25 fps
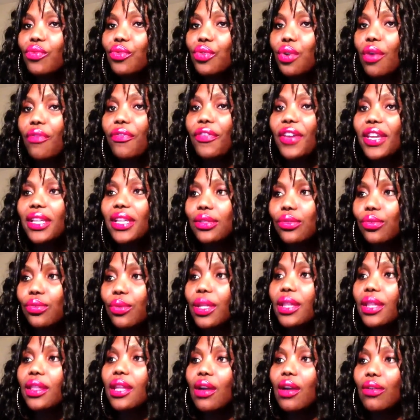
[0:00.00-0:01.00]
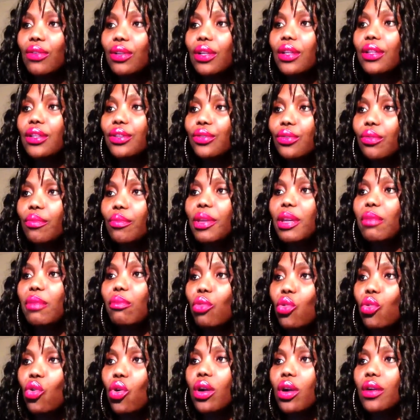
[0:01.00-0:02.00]
your face went down a little bit
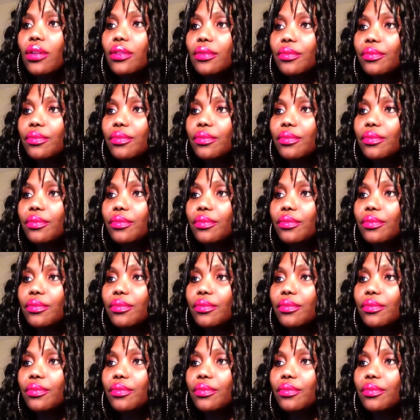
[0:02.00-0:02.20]
more.